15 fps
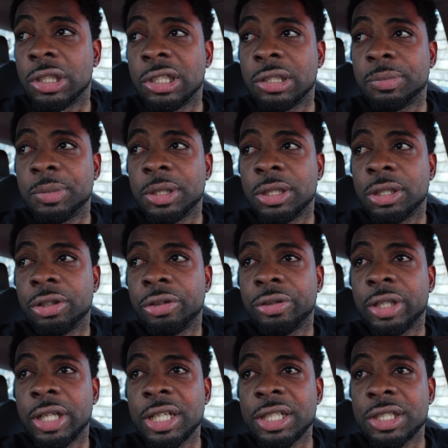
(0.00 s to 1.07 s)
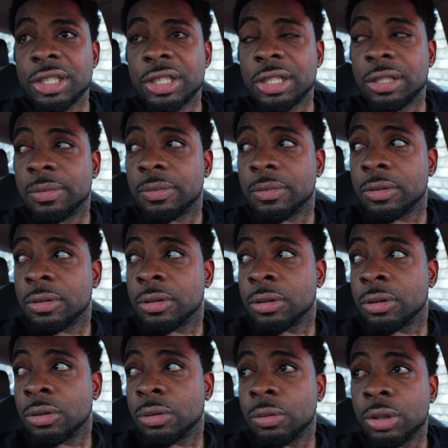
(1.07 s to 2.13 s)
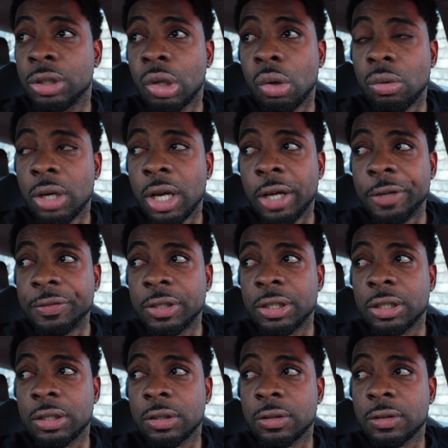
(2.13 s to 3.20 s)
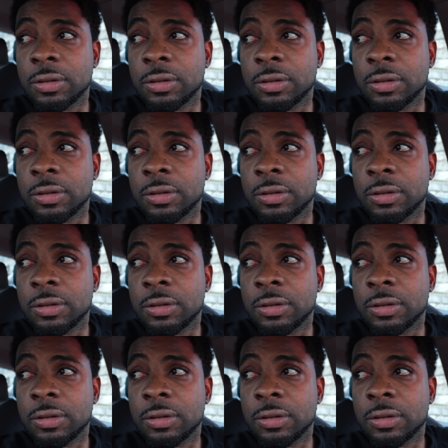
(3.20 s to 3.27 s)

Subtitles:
is be in a relationship with no love in it.